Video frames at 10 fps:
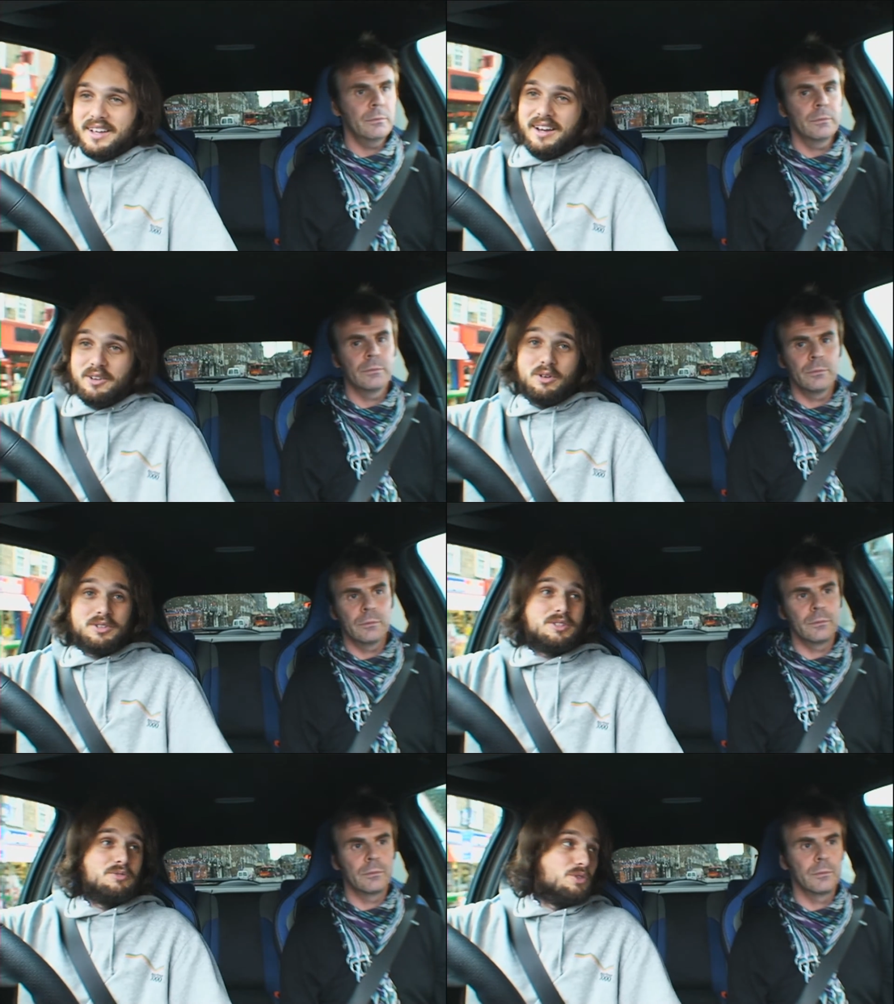
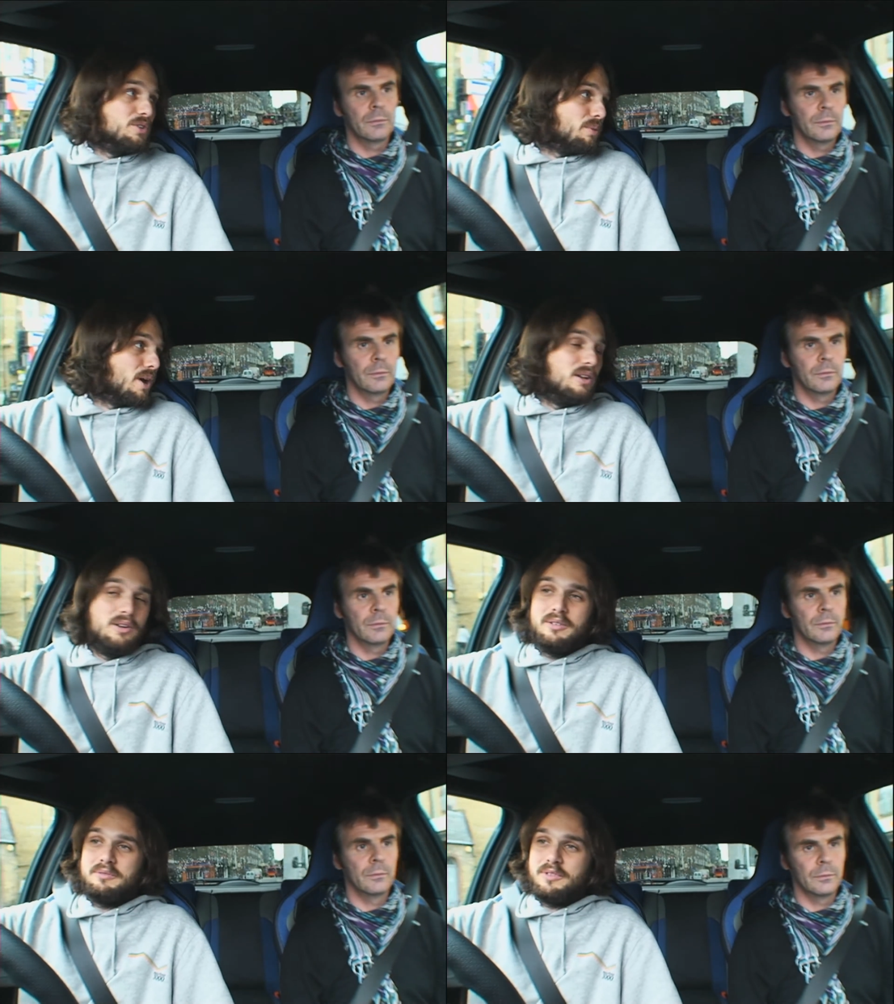Speaker 1: across the Route
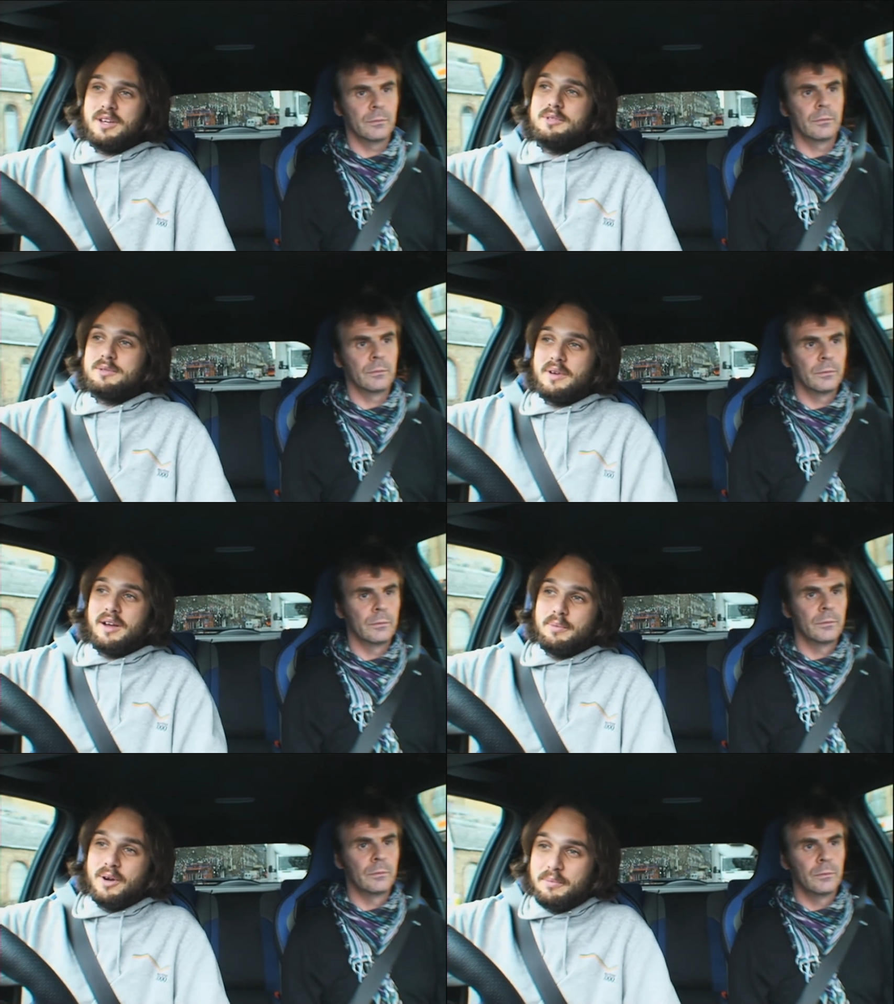Napoleon famous
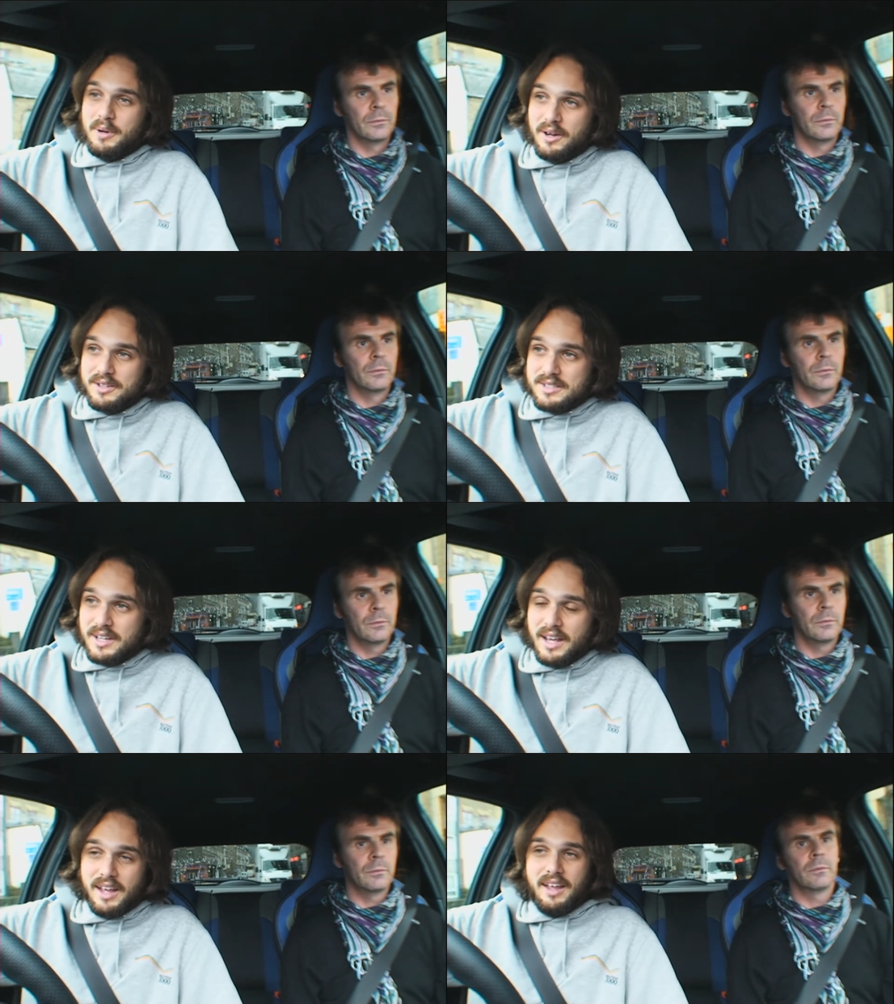Alpine Pass
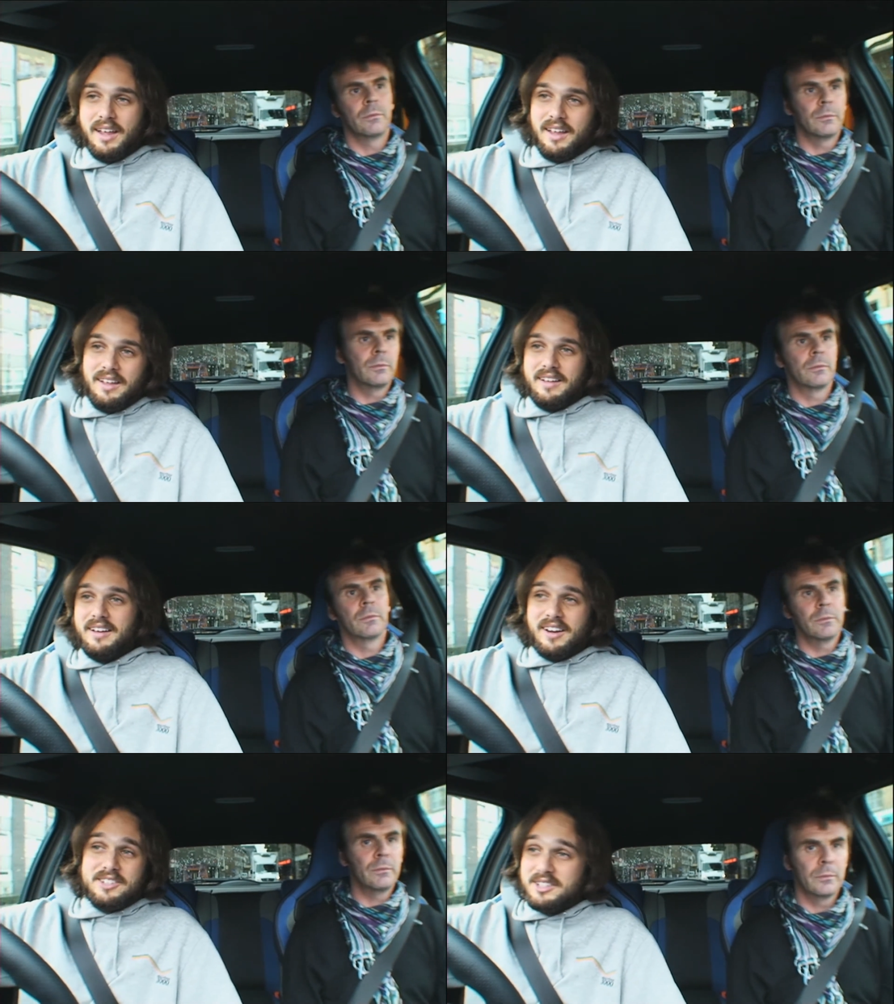
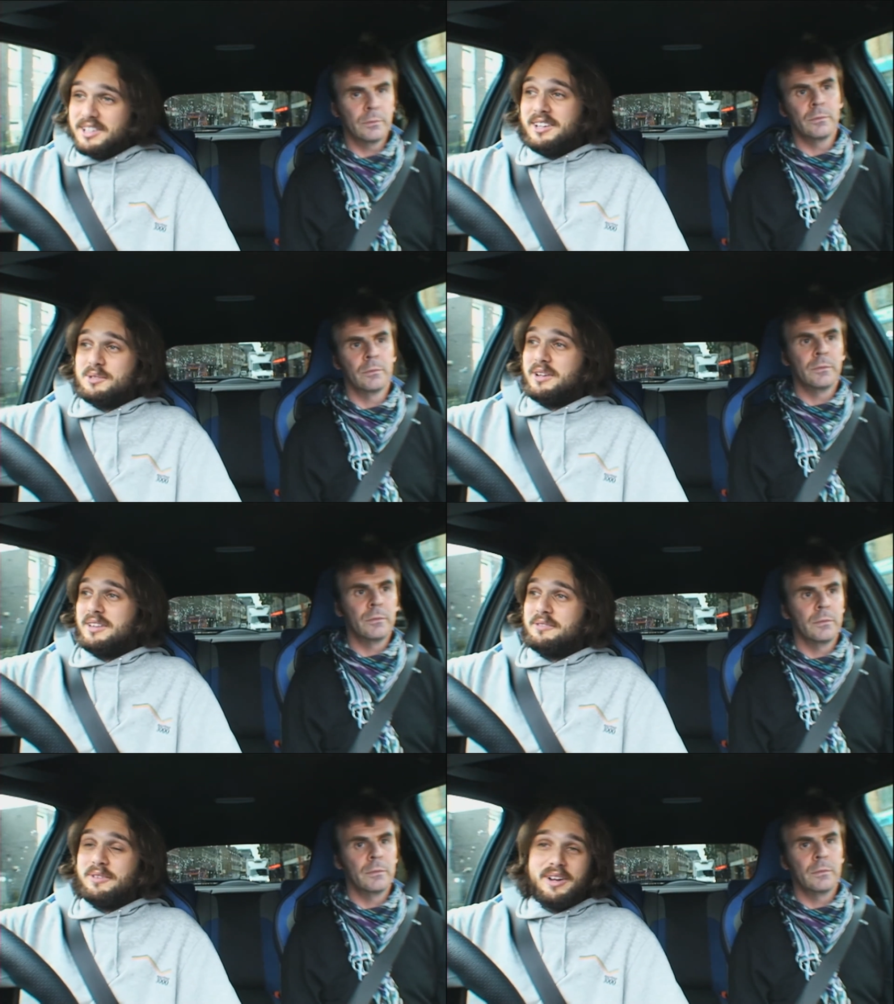I just think it's one
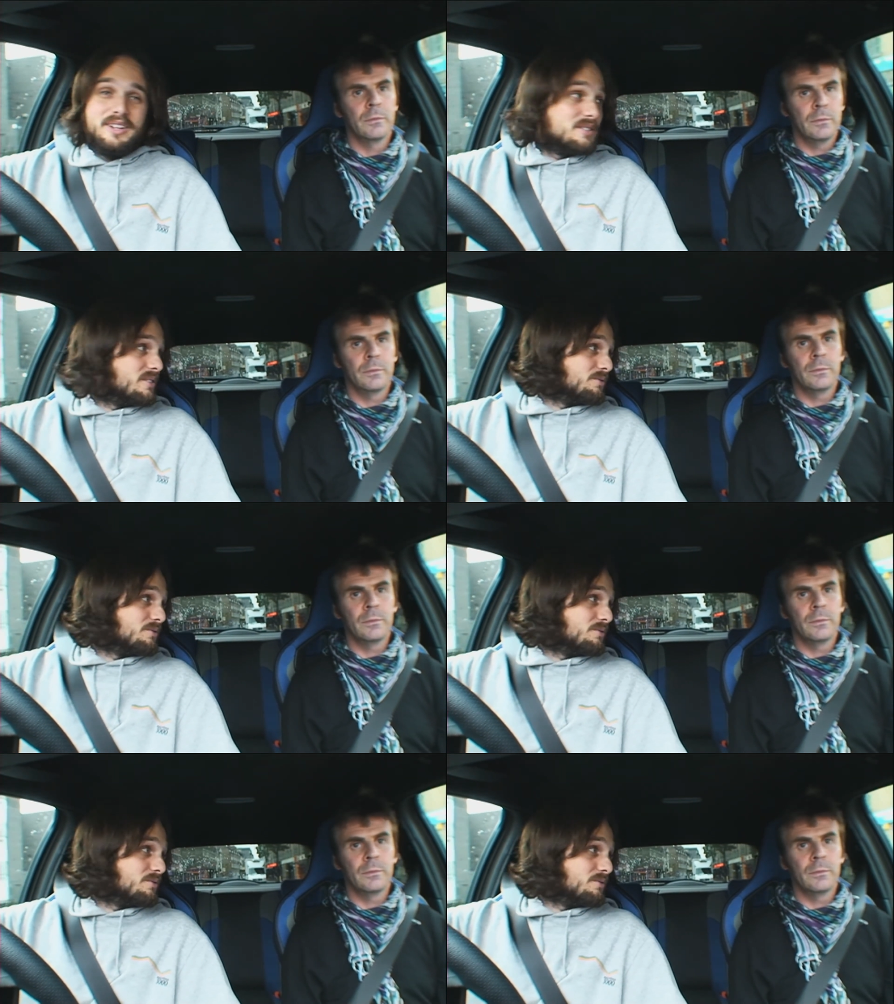of the finest